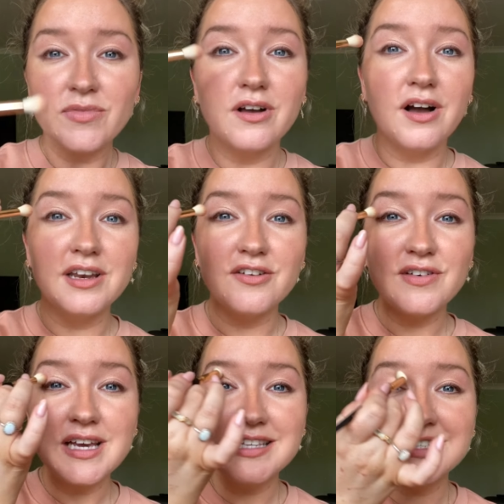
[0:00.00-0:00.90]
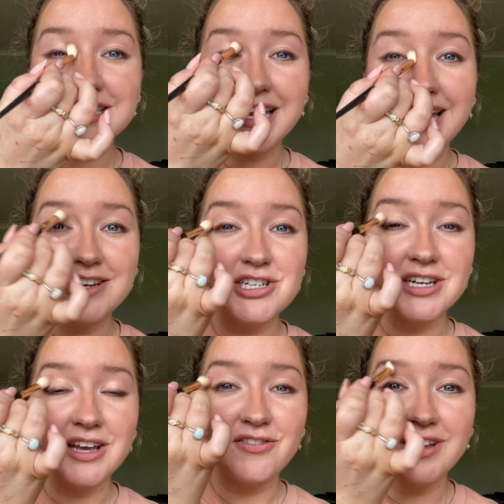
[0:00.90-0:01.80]
kind of insulation,
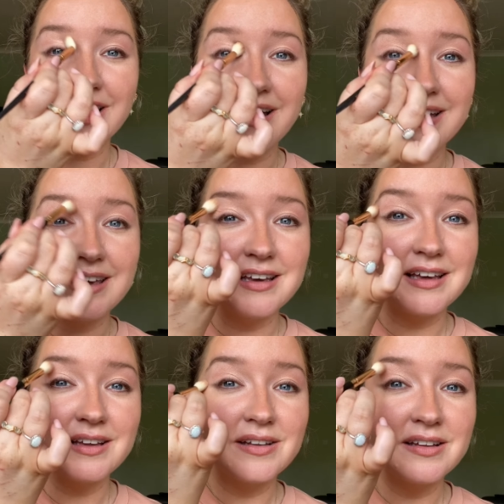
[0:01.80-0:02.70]
if you like.